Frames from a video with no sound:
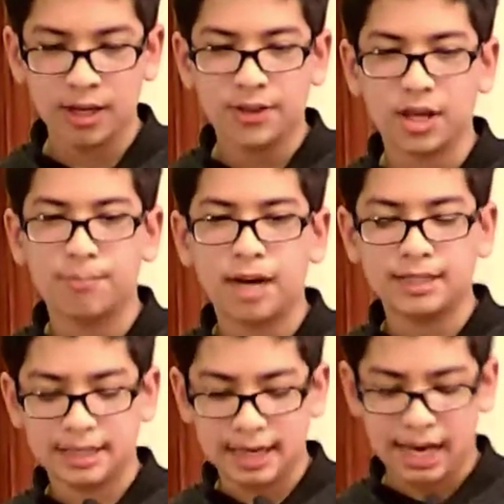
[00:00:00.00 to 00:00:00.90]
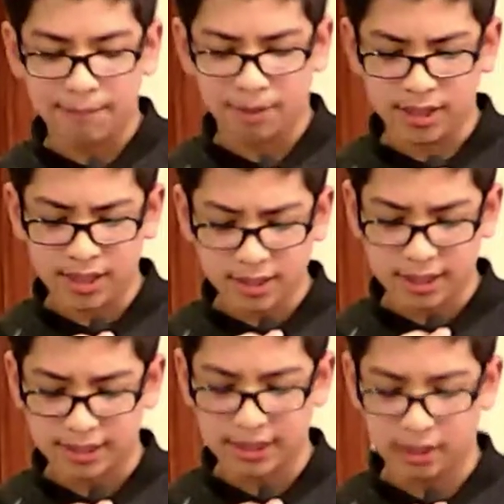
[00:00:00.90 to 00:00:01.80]
The uprising had
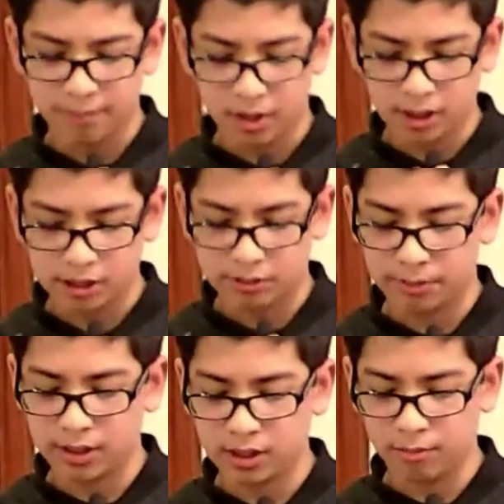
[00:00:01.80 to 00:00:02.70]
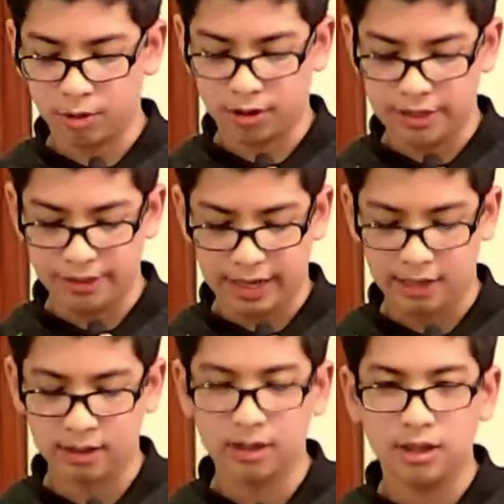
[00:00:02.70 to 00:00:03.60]
politically Shia motives, but little more than
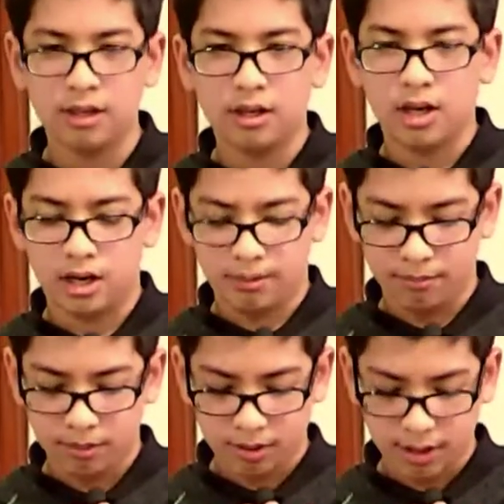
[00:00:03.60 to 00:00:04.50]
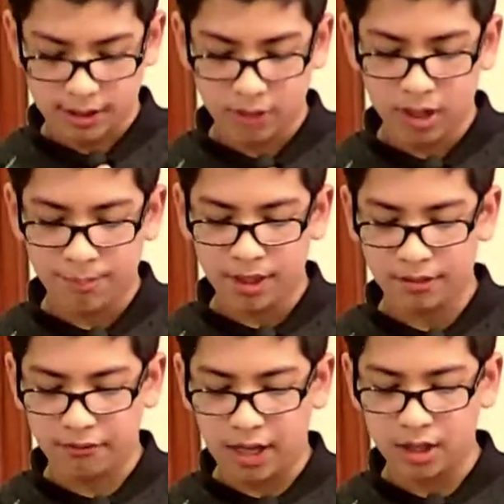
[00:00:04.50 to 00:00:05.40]
that. The
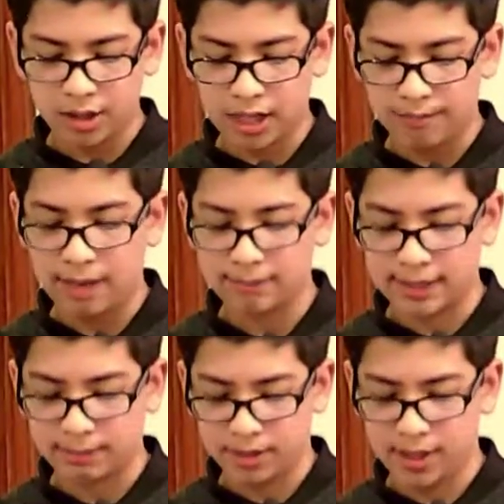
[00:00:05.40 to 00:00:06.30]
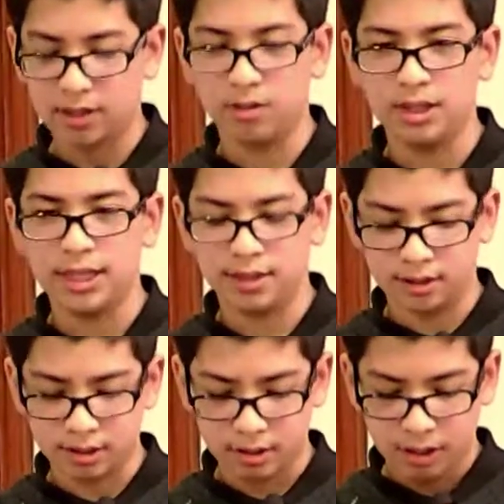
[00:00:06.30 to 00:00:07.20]
Tawabin followed the Imams as political
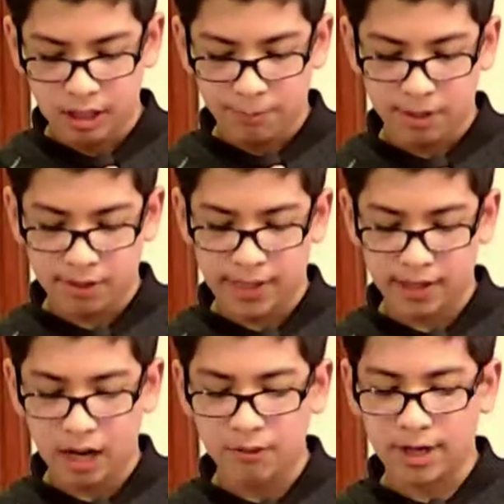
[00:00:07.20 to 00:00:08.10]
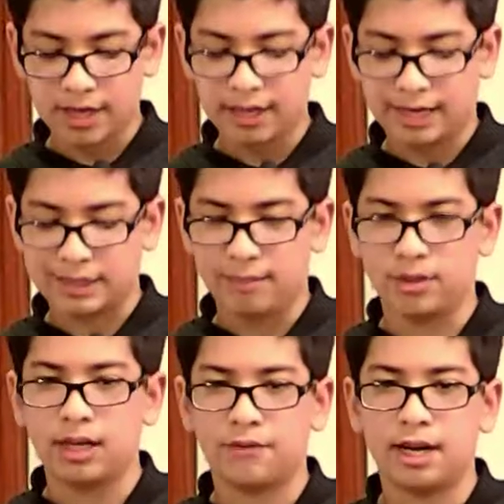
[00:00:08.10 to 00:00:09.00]
leaders, but they did not recognize them
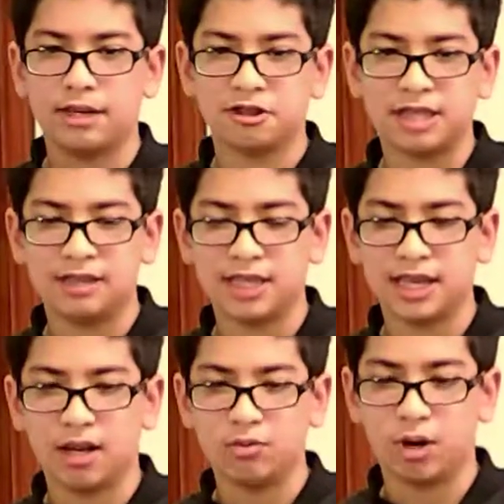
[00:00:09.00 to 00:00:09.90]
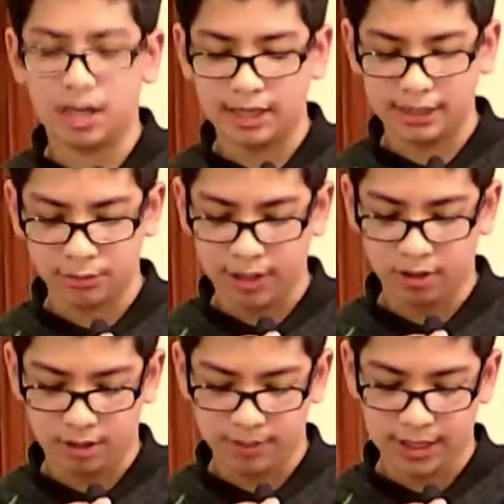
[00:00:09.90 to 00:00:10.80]
to have the outstanding qualities we
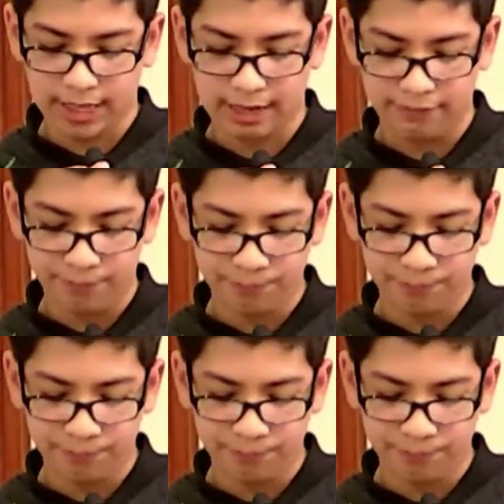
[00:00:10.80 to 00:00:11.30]
know them to have.